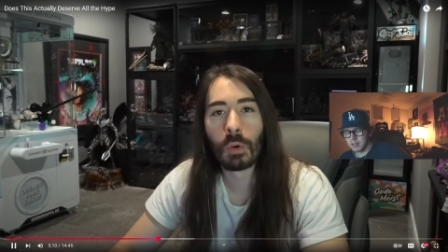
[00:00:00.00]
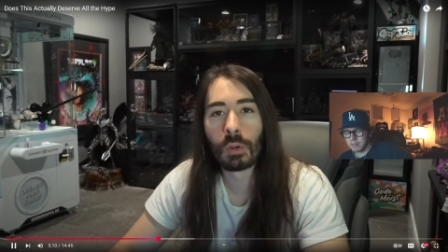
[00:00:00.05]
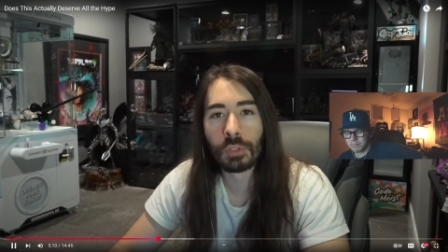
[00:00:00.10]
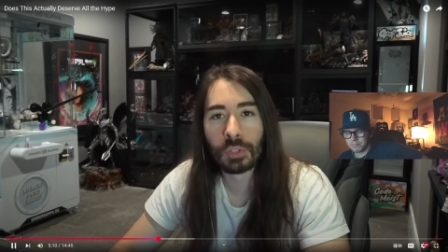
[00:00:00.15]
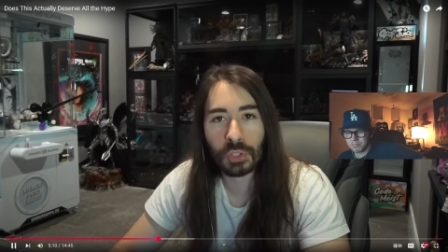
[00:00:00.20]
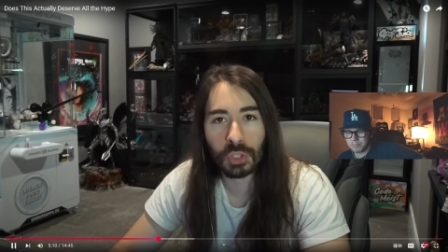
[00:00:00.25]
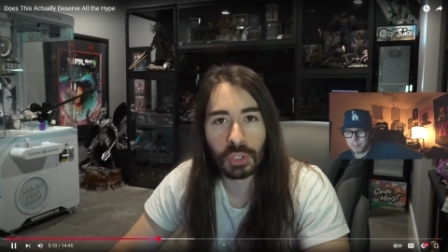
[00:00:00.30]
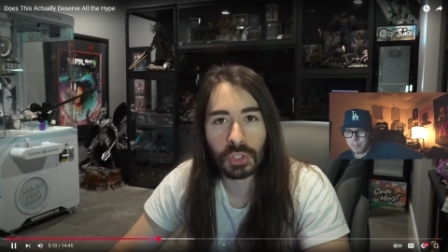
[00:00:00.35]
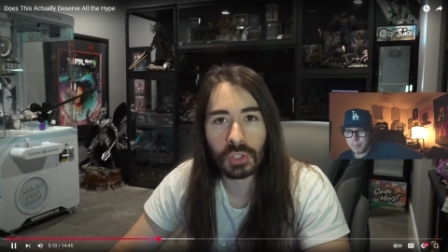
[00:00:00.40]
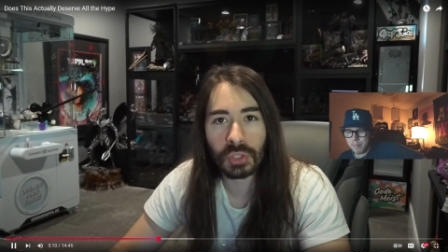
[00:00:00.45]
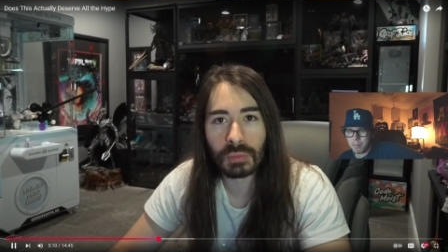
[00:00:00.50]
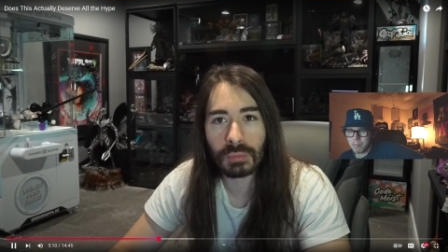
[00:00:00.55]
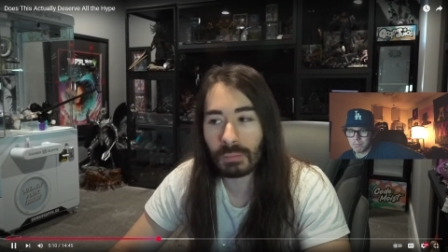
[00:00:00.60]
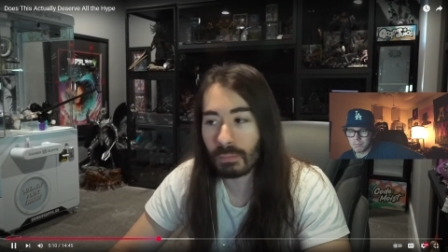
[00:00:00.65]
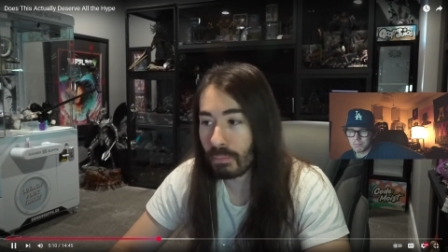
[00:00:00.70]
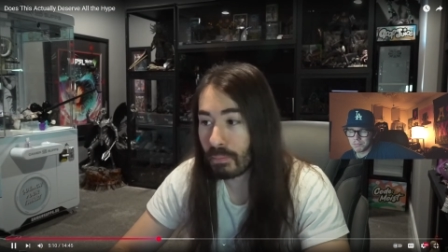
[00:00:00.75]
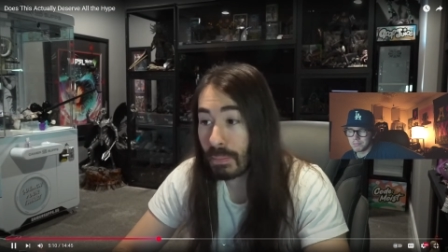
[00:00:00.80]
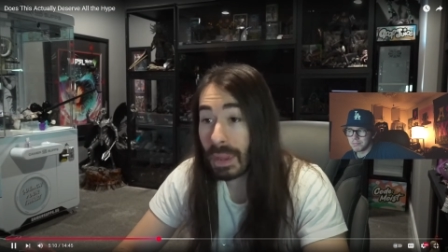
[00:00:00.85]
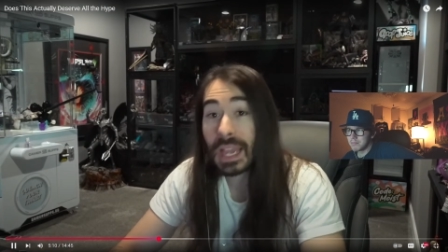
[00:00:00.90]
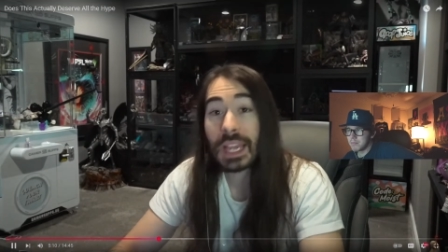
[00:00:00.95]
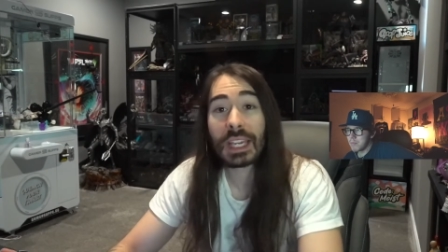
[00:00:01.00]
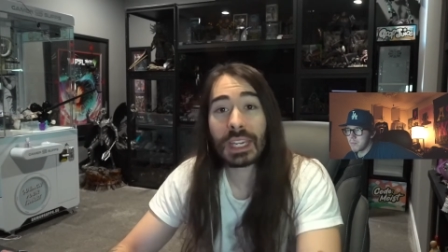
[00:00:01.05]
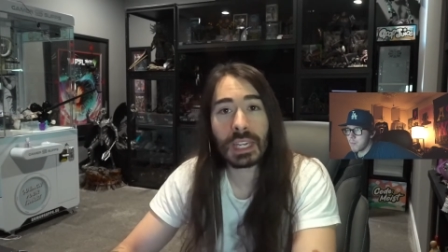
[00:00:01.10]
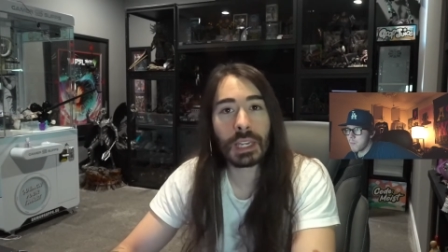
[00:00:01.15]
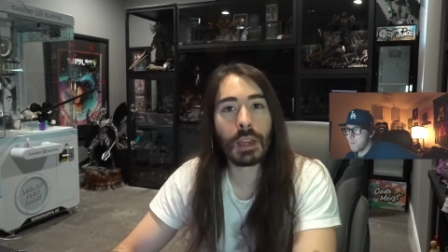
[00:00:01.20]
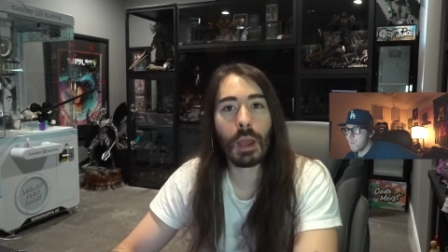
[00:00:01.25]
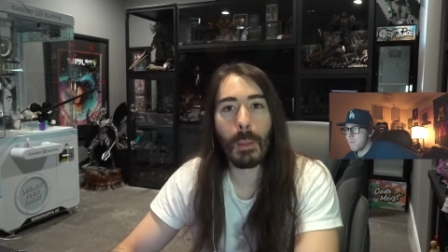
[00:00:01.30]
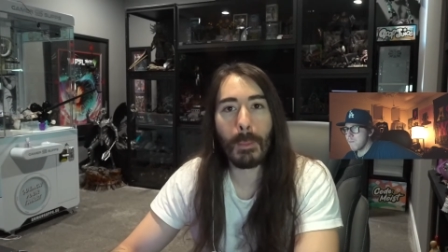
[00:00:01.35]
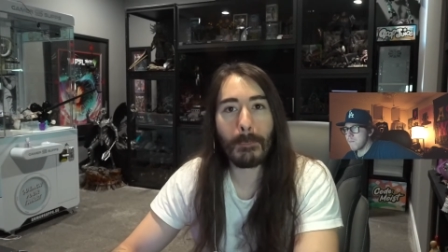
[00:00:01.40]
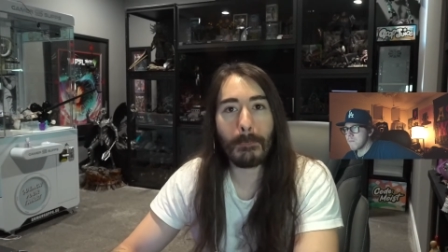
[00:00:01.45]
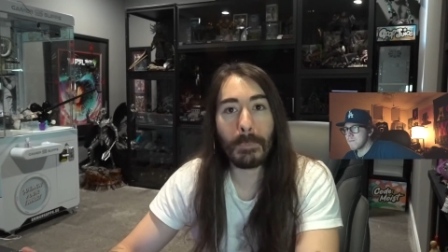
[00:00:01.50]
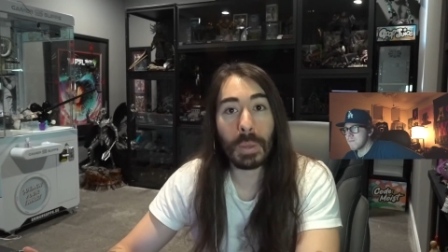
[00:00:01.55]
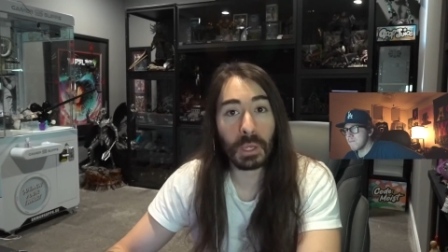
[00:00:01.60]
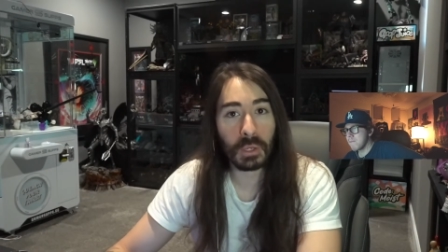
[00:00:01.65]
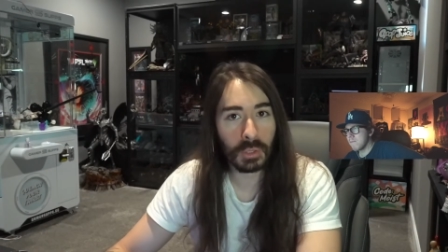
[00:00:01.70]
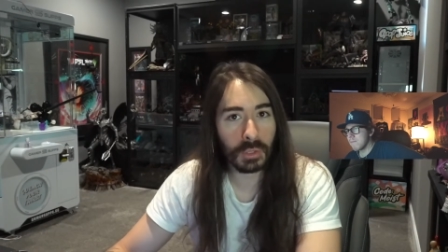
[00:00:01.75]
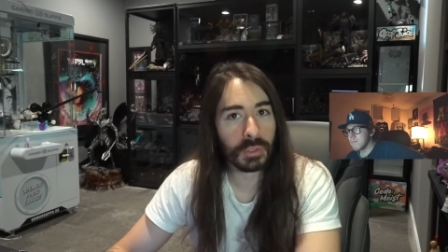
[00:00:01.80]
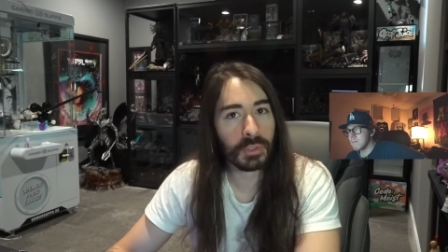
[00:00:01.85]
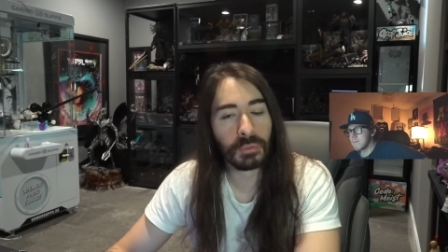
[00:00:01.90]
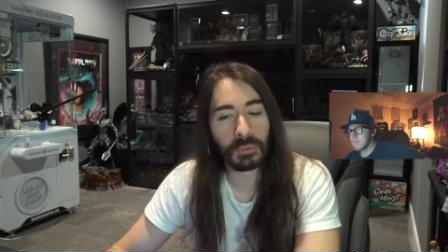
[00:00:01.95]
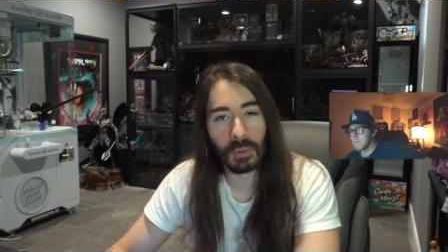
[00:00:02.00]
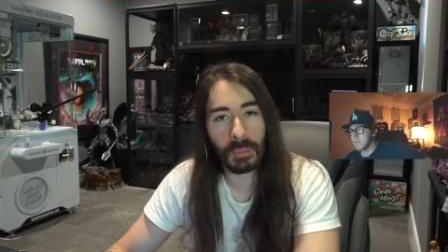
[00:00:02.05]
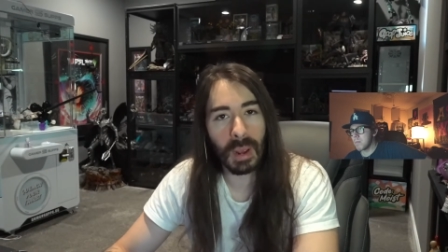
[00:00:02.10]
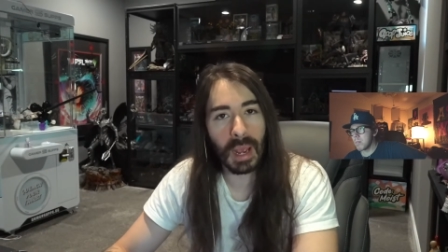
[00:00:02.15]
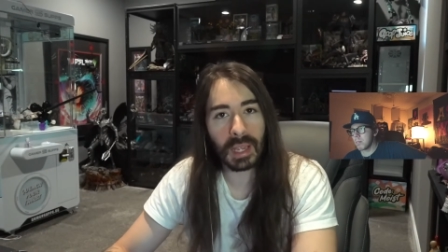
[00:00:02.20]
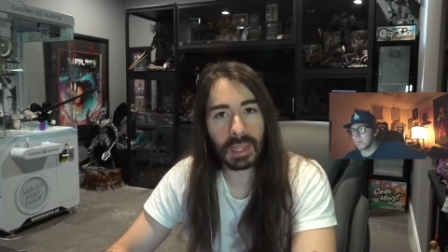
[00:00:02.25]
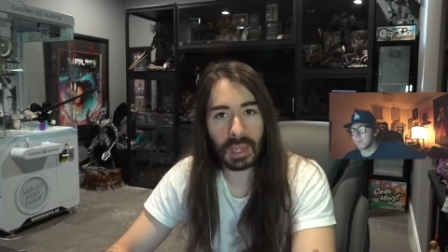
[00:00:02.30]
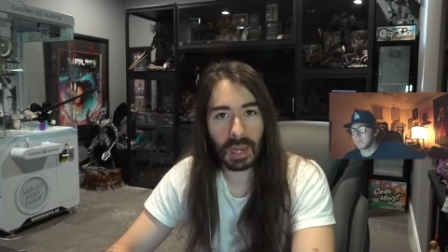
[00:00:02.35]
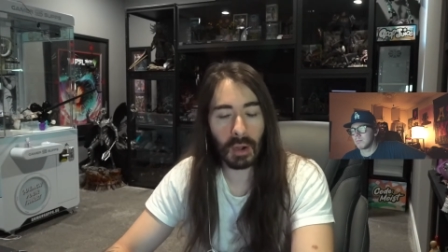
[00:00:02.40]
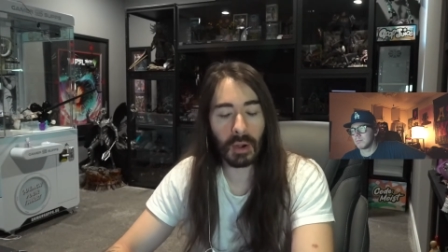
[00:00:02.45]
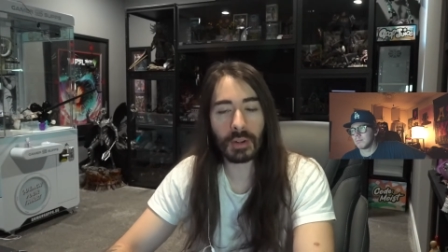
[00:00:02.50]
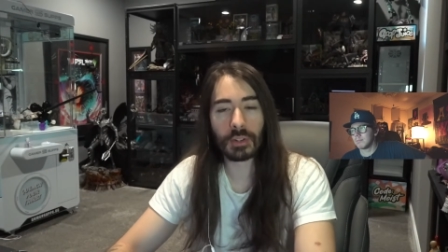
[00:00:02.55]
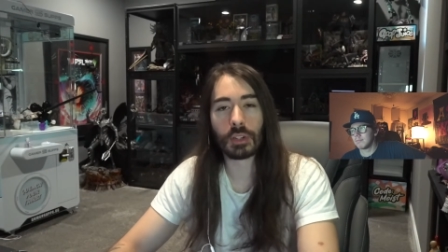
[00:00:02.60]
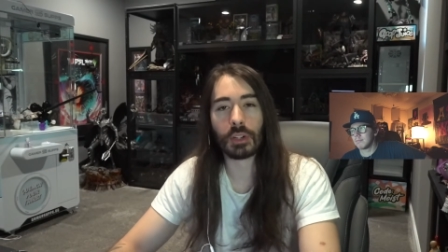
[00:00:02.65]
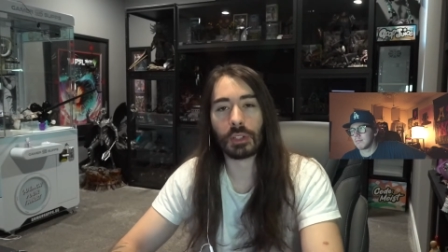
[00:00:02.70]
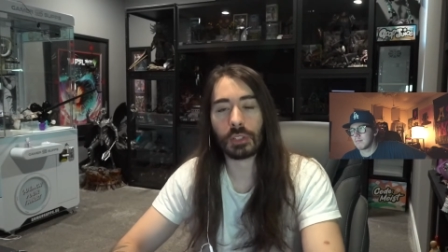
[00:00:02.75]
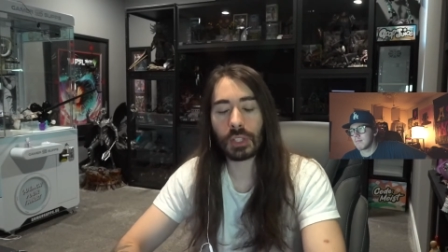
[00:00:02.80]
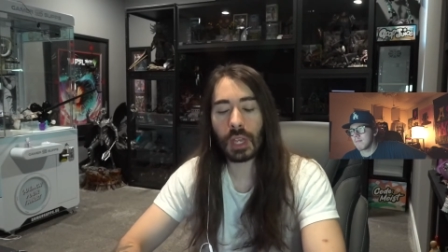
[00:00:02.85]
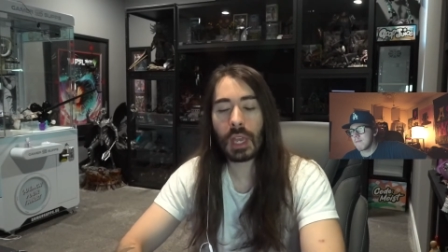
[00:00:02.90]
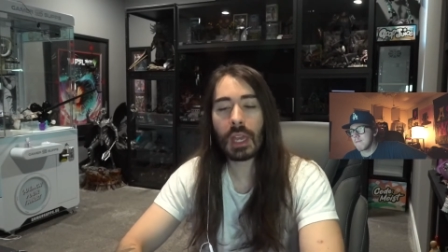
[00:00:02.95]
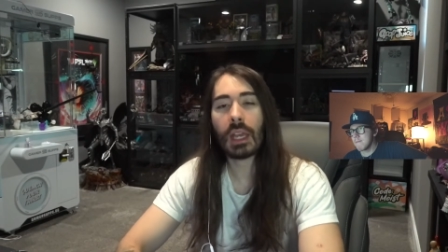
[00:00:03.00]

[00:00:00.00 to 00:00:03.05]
Just making builds for my characters.